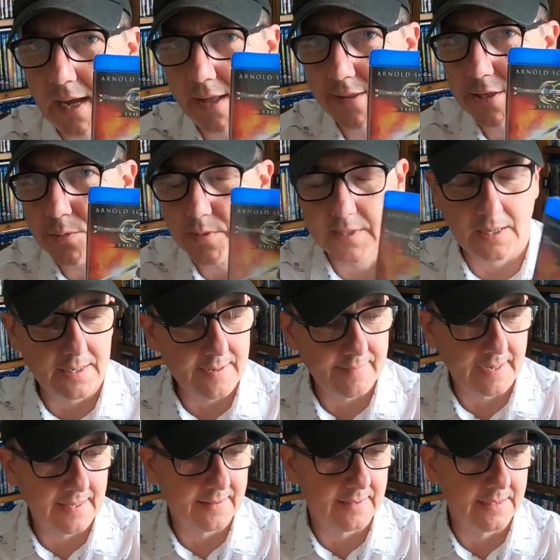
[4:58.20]
this was here. I never
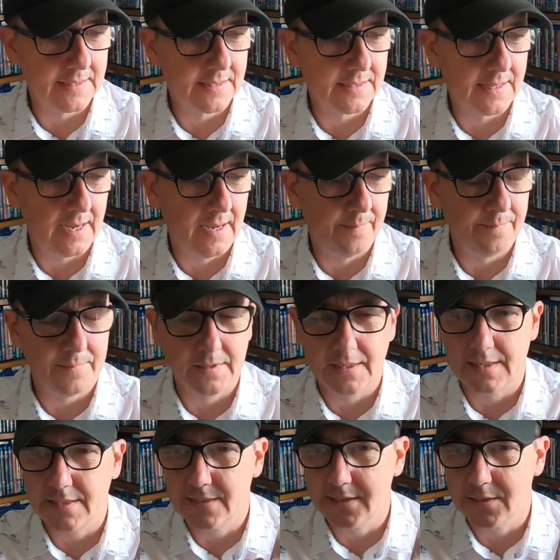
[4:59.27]
had this.
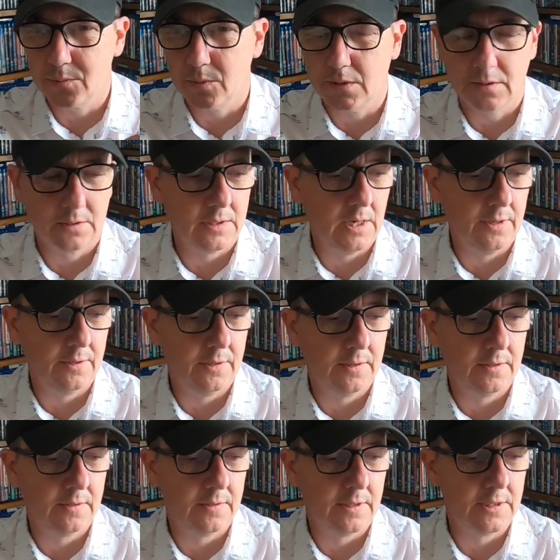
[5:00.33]
Is this one
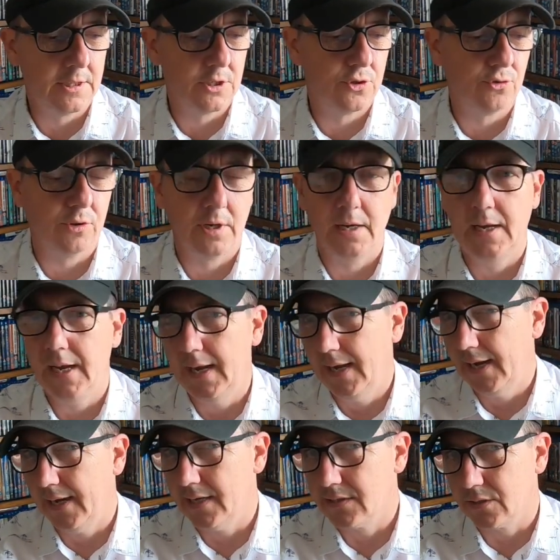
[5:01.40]
Conan the Destroyer?
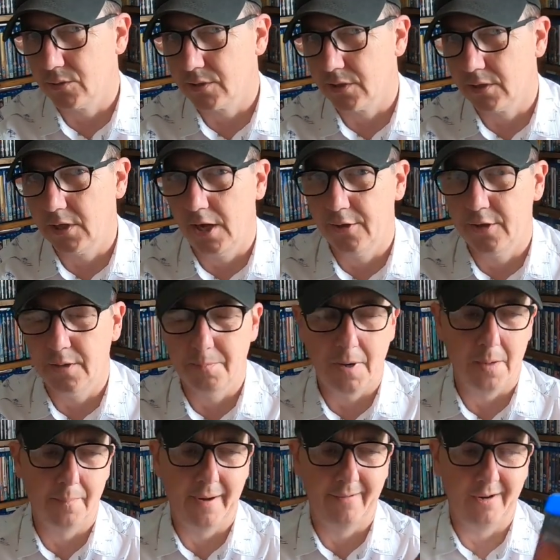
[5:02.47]
And it's also Conan the
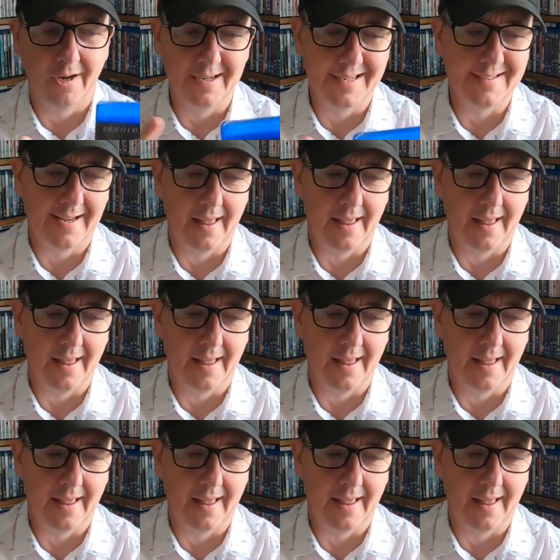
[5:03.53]
Barbarian. I need to